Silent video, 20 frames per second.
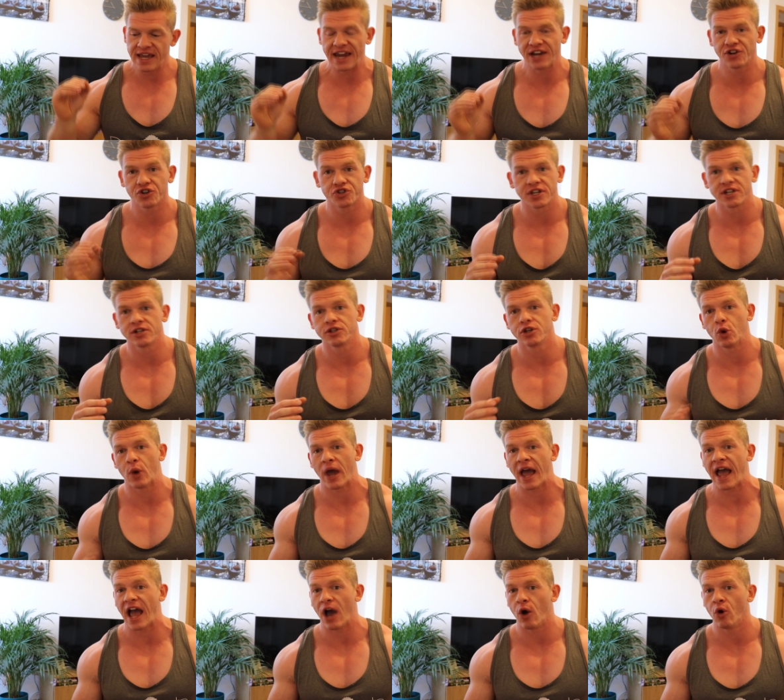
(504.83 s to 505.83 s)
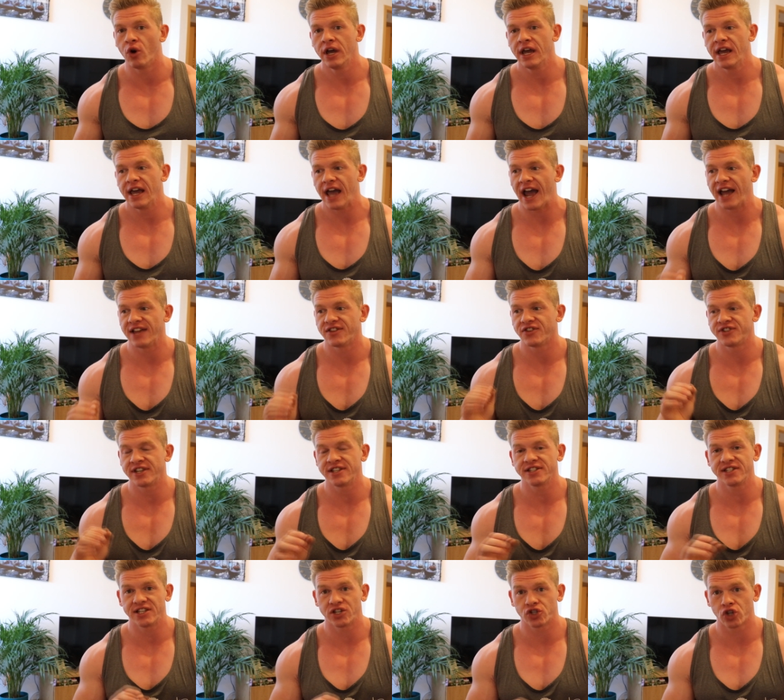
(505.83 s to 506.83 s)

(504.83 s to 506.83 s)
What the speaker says: he just didn't know how. And since he